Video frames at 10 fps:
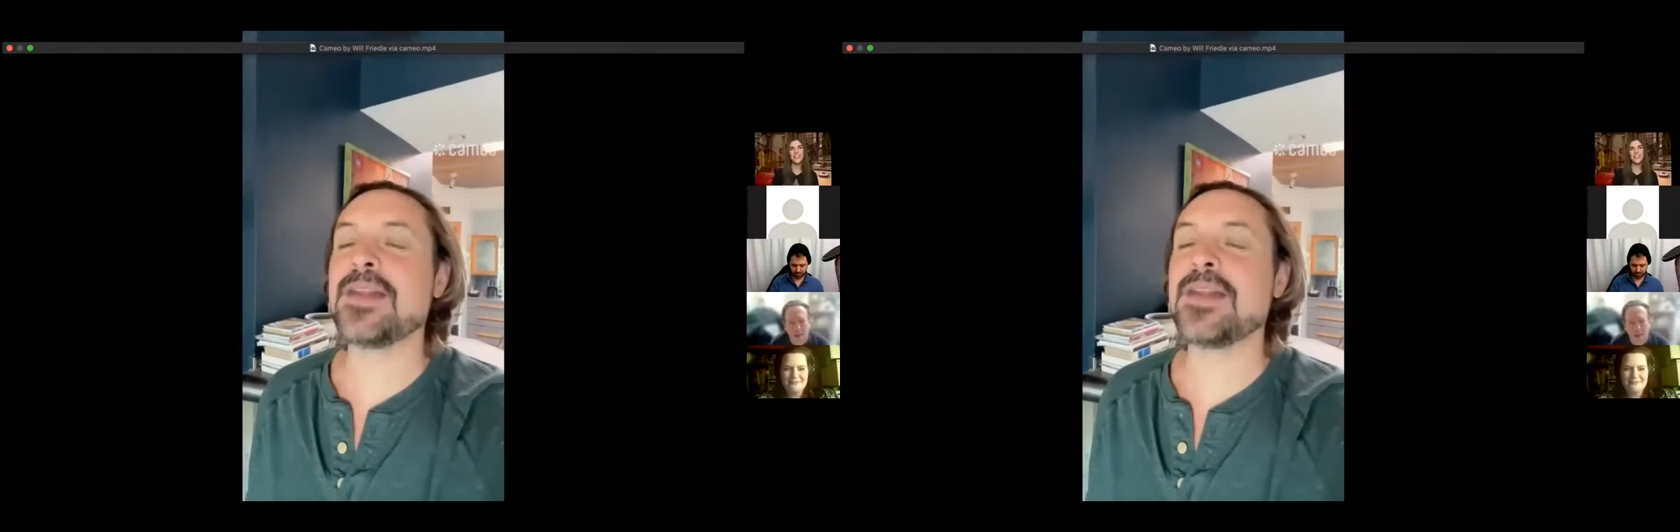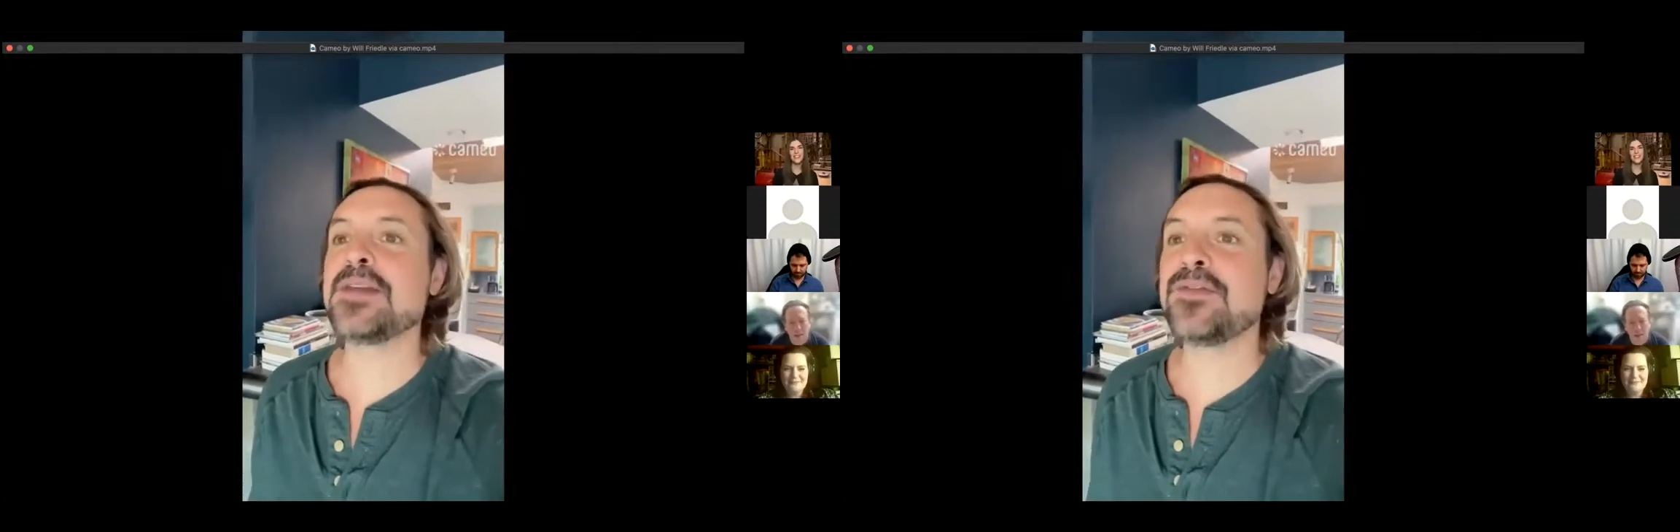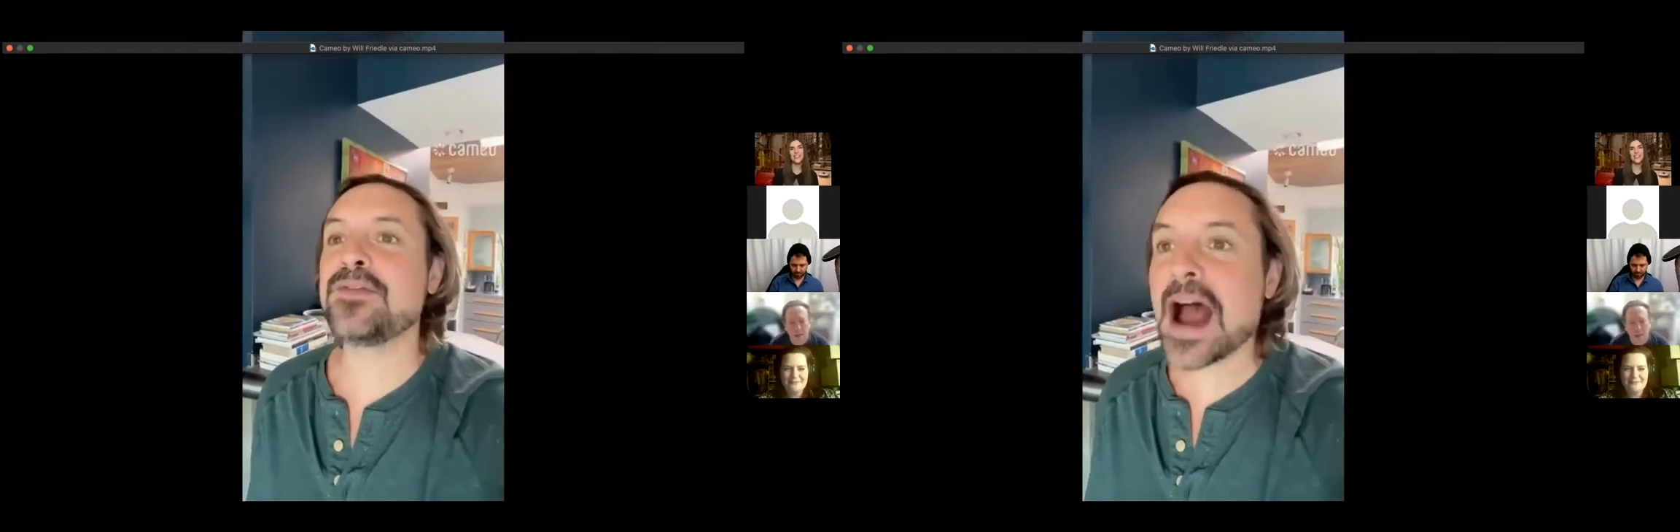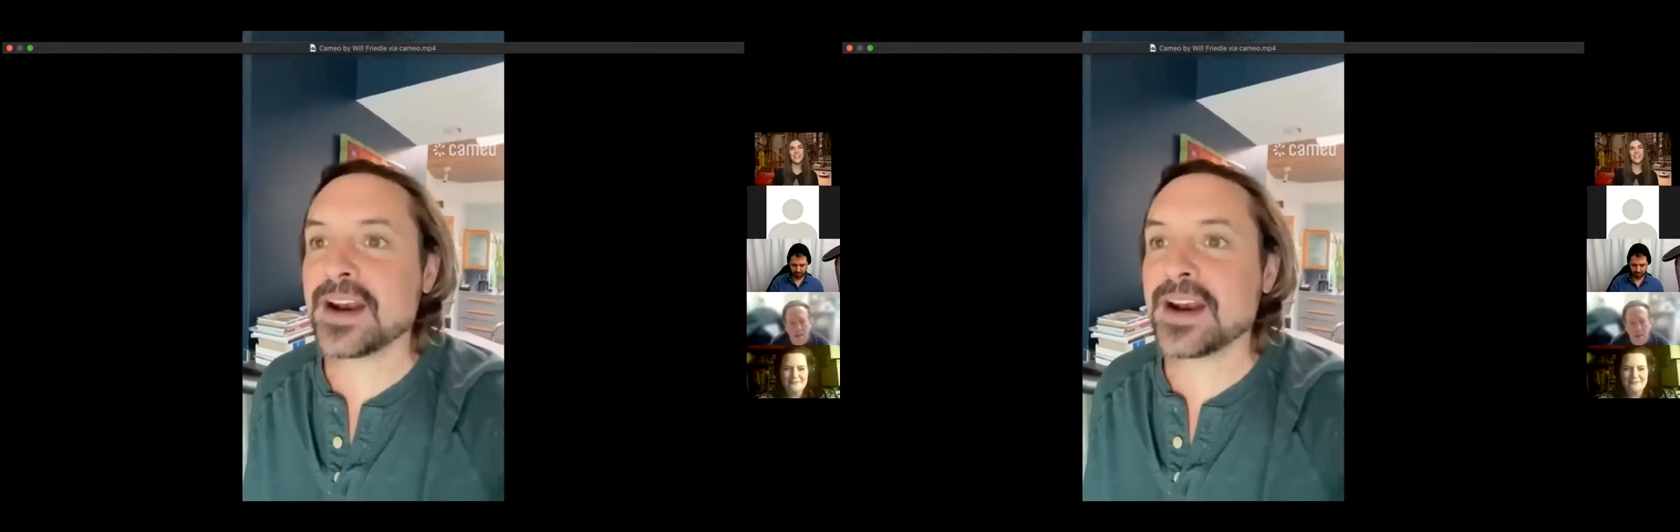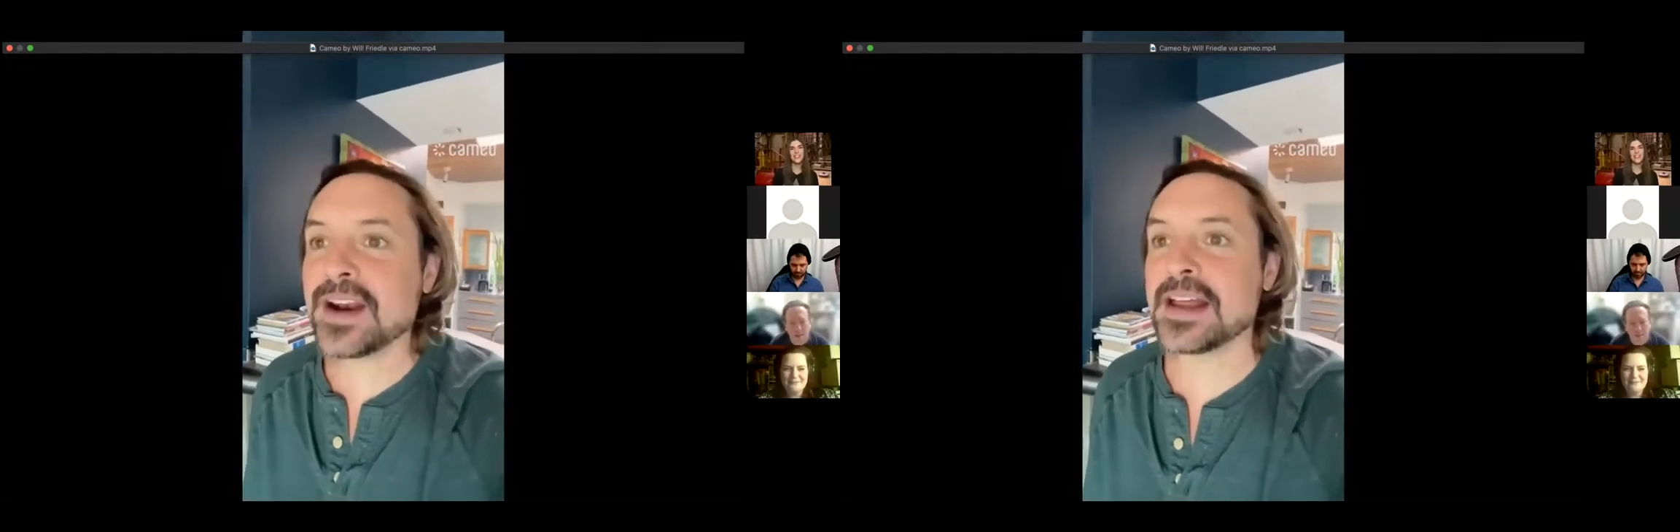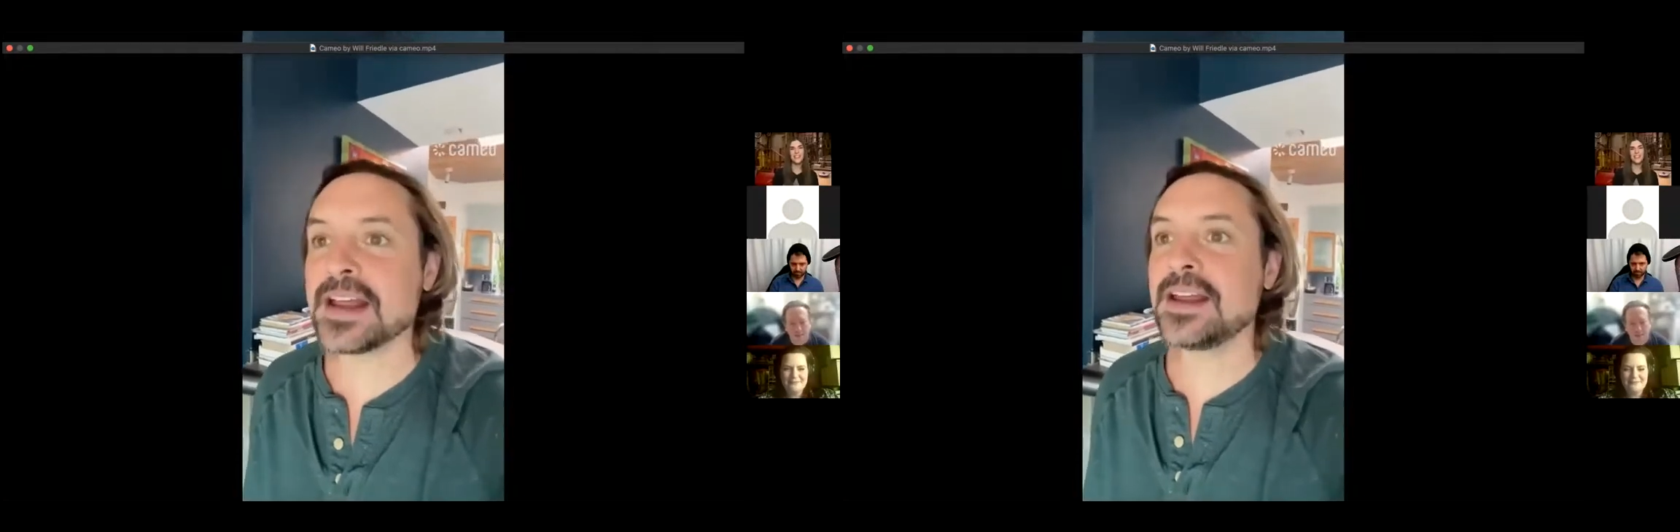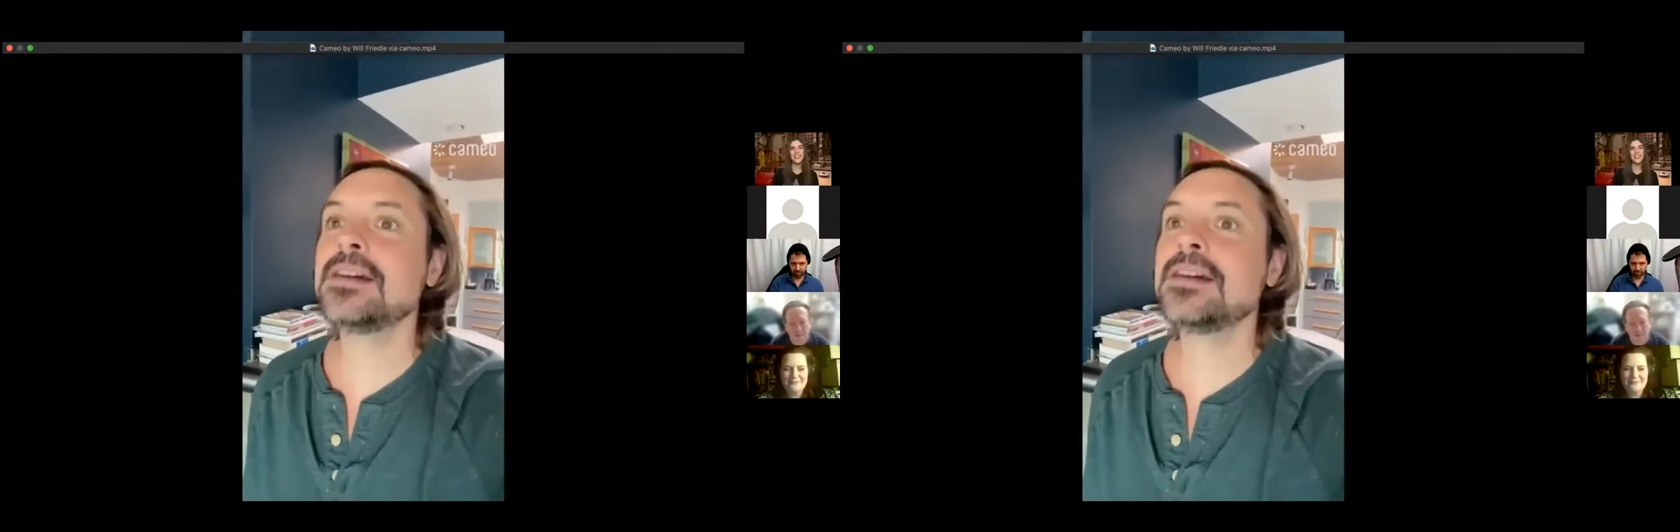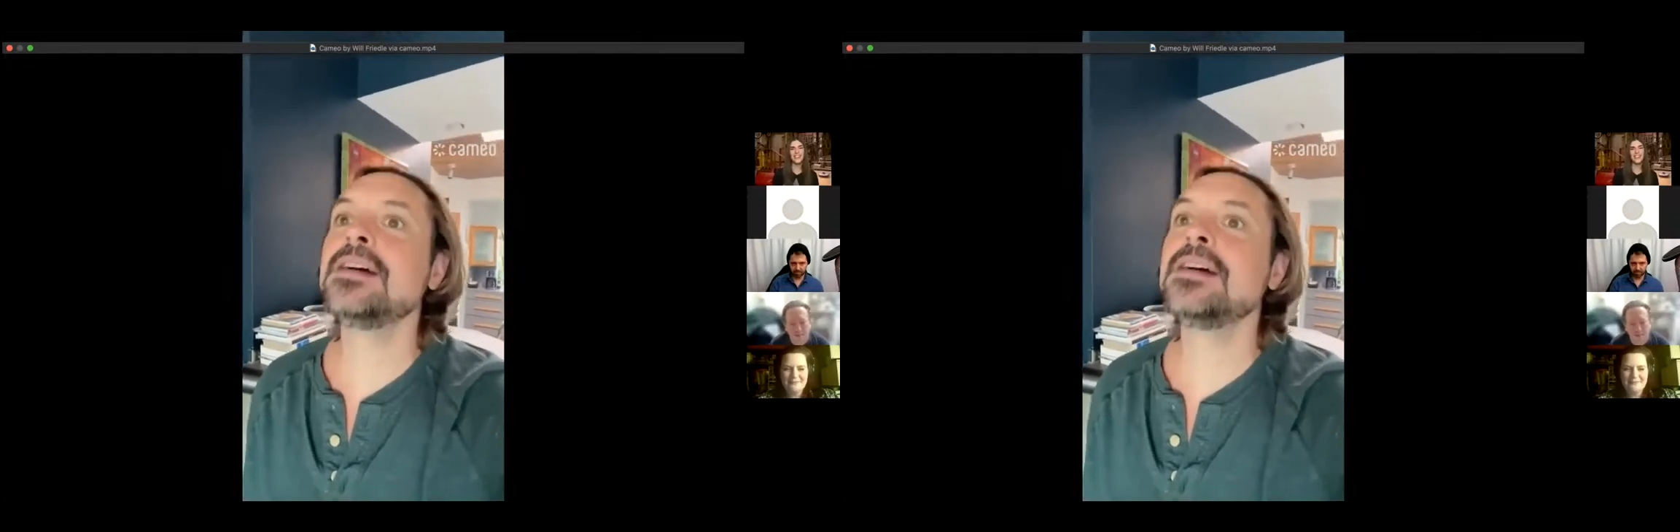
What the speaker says: And then finally,